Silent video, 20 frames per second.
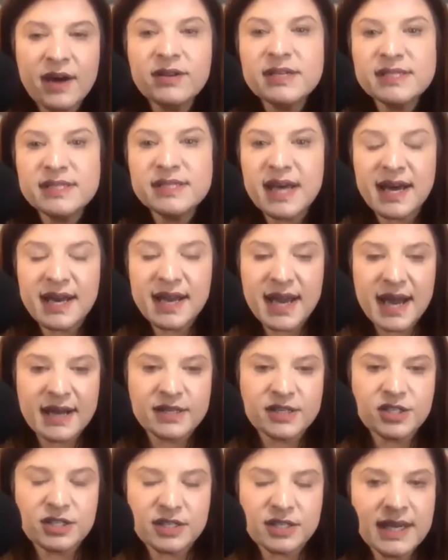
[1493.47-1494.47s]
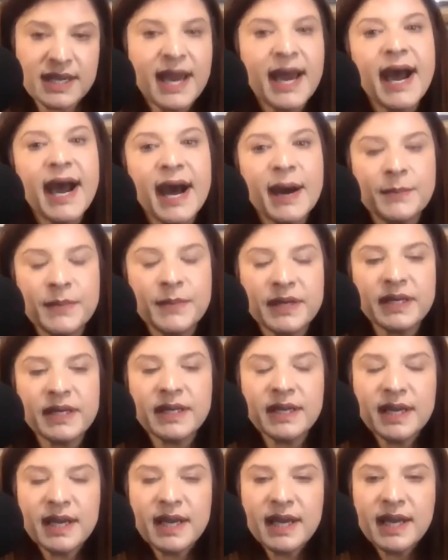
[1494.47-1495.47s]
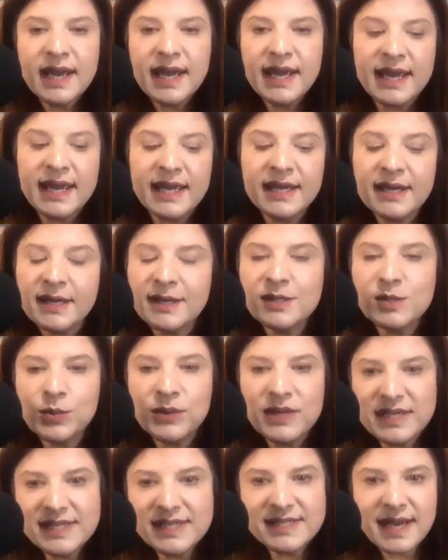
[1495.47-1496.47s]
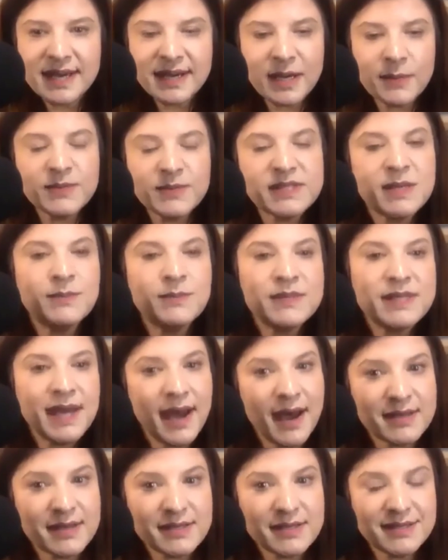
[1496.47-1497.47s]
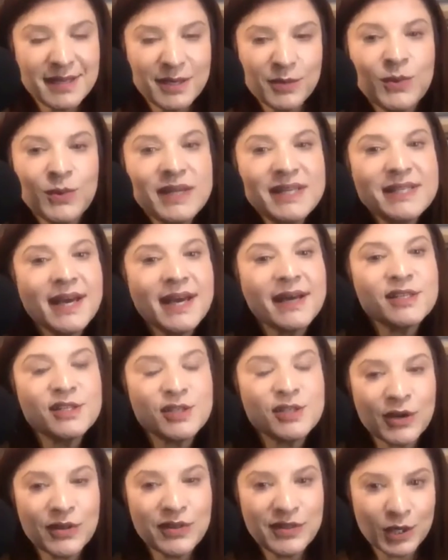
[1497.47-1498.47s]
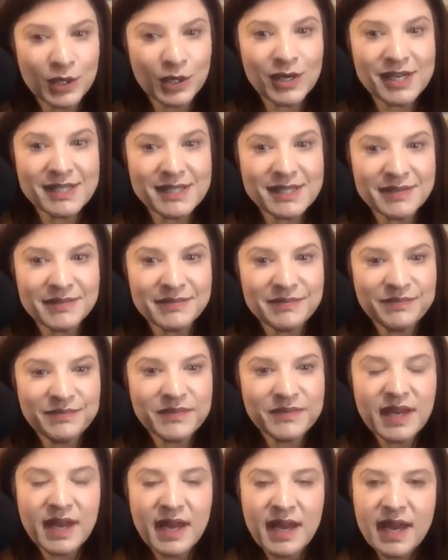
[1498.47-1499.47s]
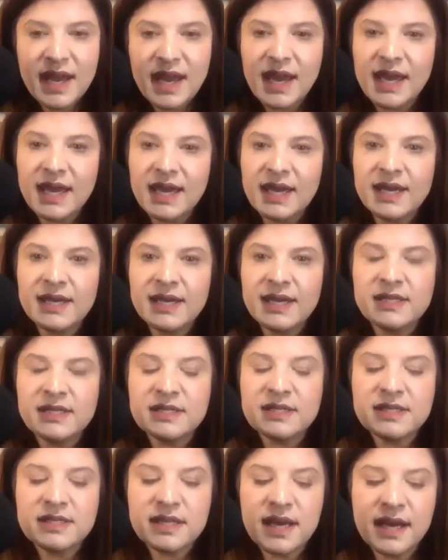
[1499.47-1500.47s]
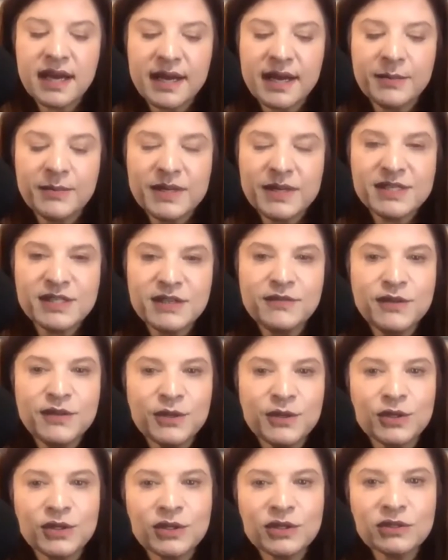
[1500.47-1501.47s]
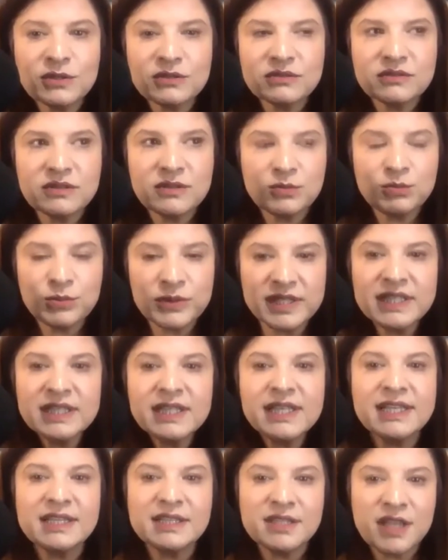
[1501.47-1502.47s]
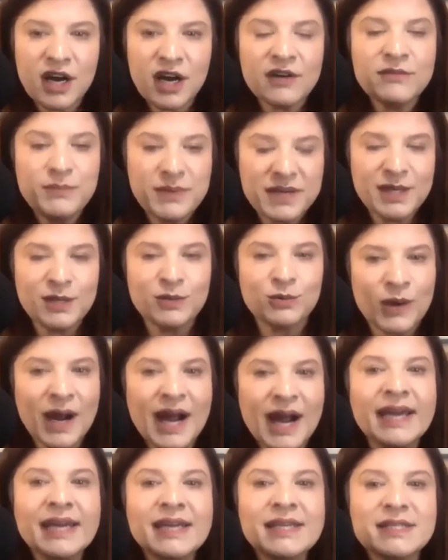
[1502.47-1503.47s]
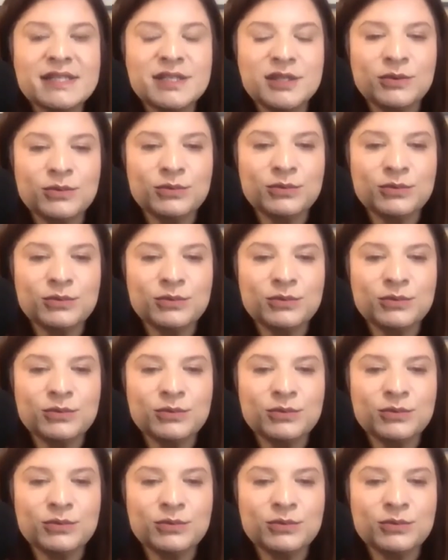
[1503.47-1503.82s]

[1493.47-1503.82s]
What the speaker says: does that actually happen? And we set up some tests and we test our theories. And because if you're really love being right, you